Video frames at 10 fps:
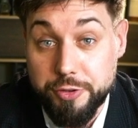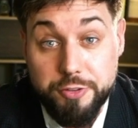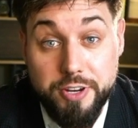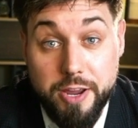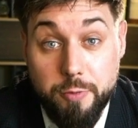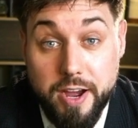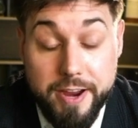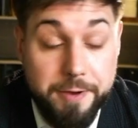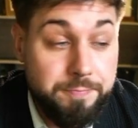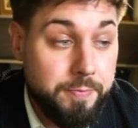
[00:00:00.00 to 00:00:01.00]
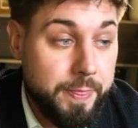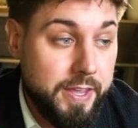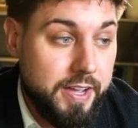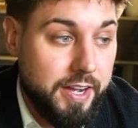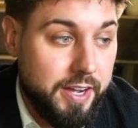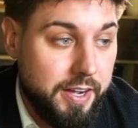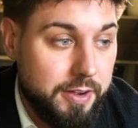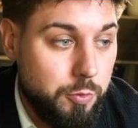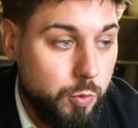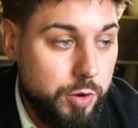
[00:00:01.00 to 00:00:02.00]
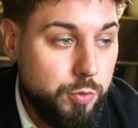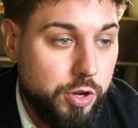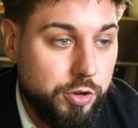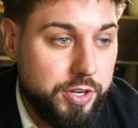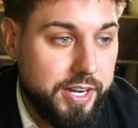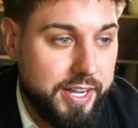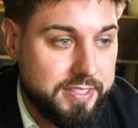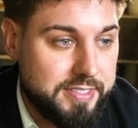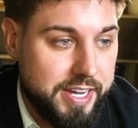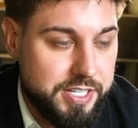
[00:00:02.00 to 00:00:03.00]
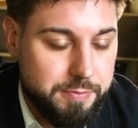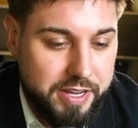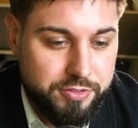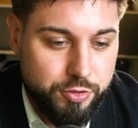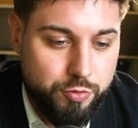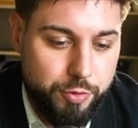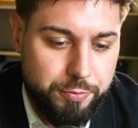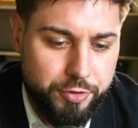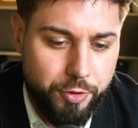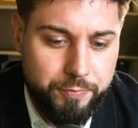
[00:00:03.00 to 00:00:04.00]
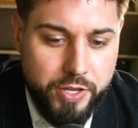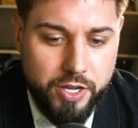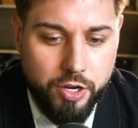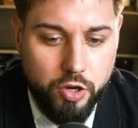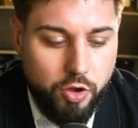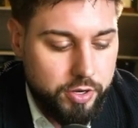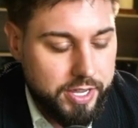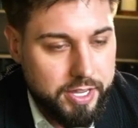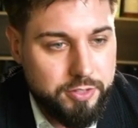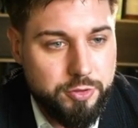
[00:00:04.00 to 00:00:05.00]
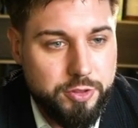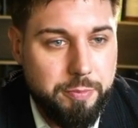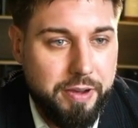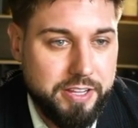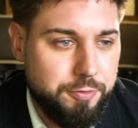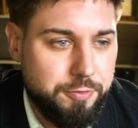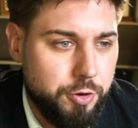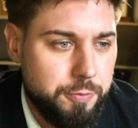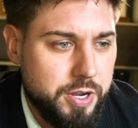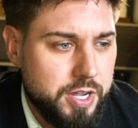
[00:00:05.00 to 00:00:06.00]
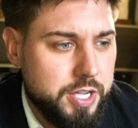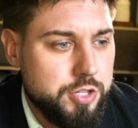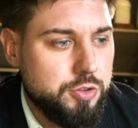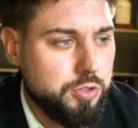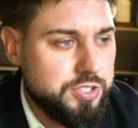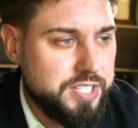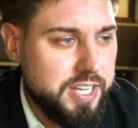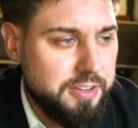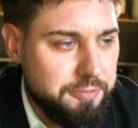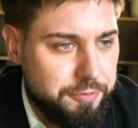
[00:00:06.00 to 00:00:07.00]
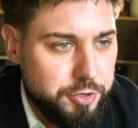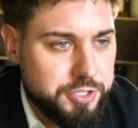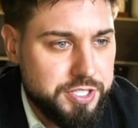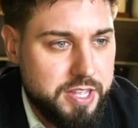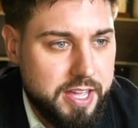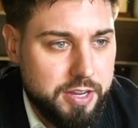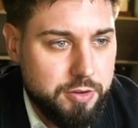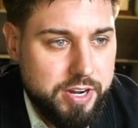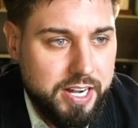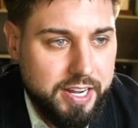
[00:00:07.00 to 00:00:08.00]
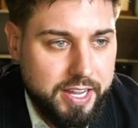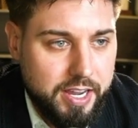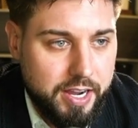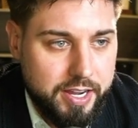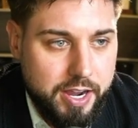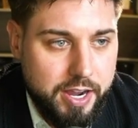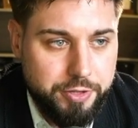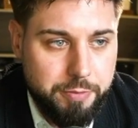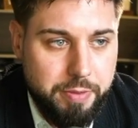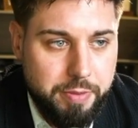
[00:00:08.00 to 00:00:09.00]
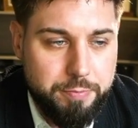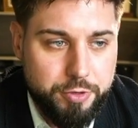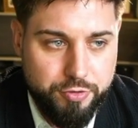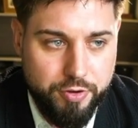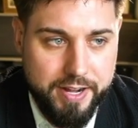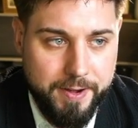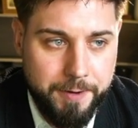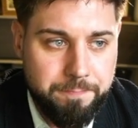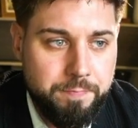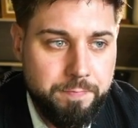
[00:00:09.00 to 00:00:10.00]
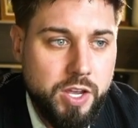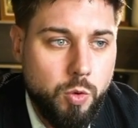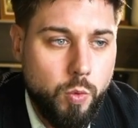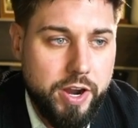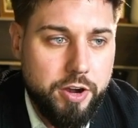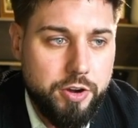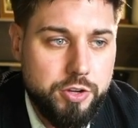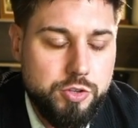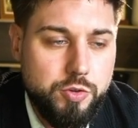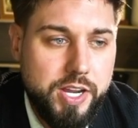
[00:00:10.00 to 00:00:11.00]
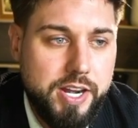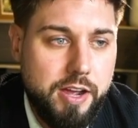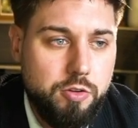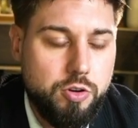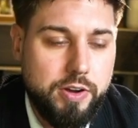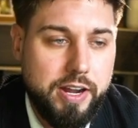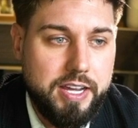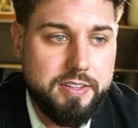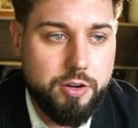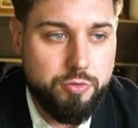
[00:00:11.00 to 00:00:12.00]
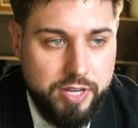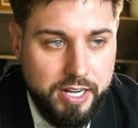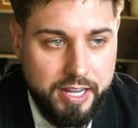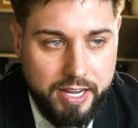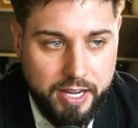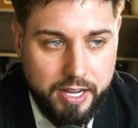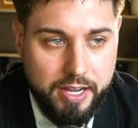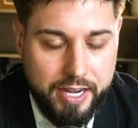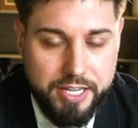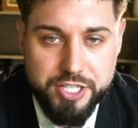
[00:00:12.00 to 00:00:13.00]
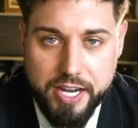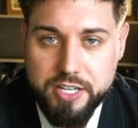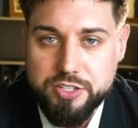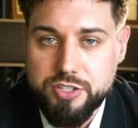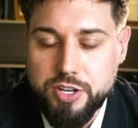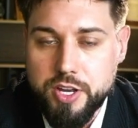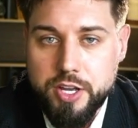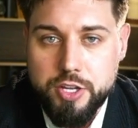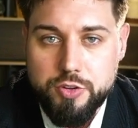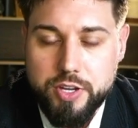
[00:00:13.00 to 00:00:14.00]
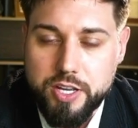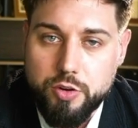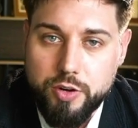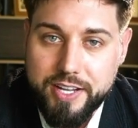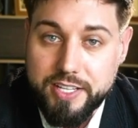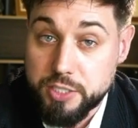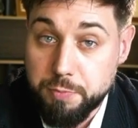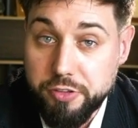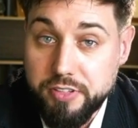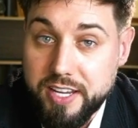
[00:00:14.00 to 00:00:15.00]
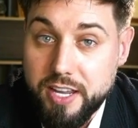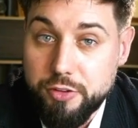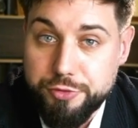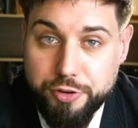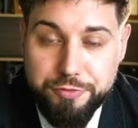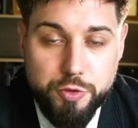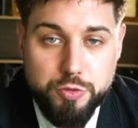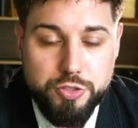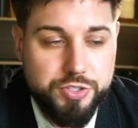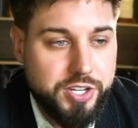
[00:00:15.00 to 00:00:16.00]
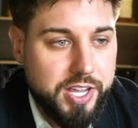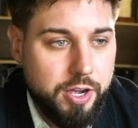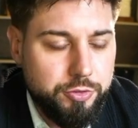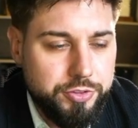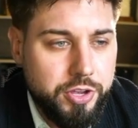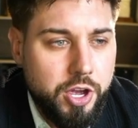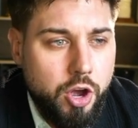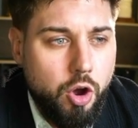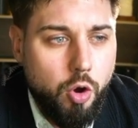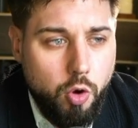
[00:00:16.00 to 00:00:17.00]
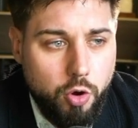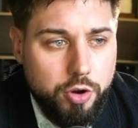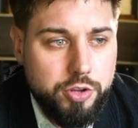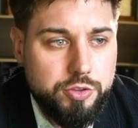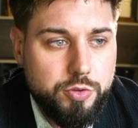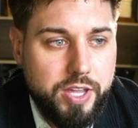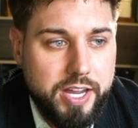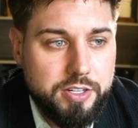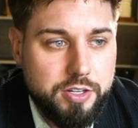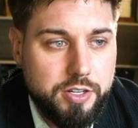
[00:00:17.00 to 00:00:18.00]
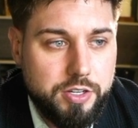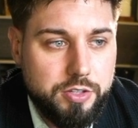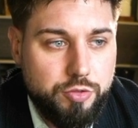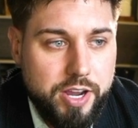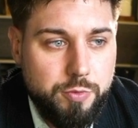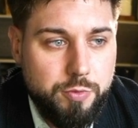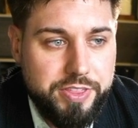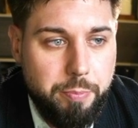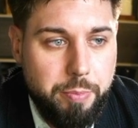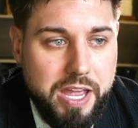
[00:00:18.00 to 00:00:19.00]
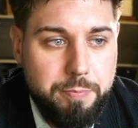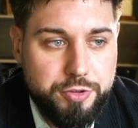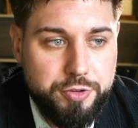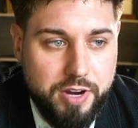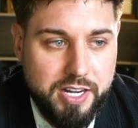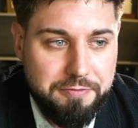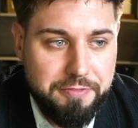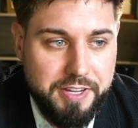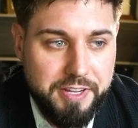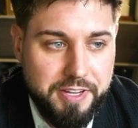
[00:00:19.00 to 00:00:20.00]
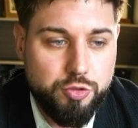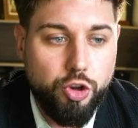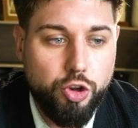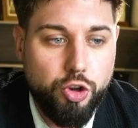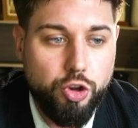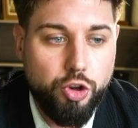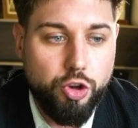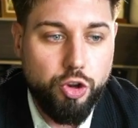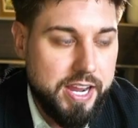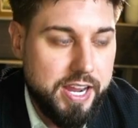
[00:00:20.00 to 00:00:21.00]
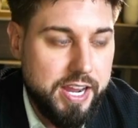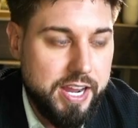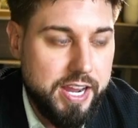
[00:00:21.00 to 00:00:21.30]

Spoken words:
you today why. When we're looking at SageMaster Crypto, logging into the platform, you'll see first thing real account and paper trading, where you can now connect a real exchange, you can connect a spot account or a futures account, or you can trade with the paper trading feature to learn trading.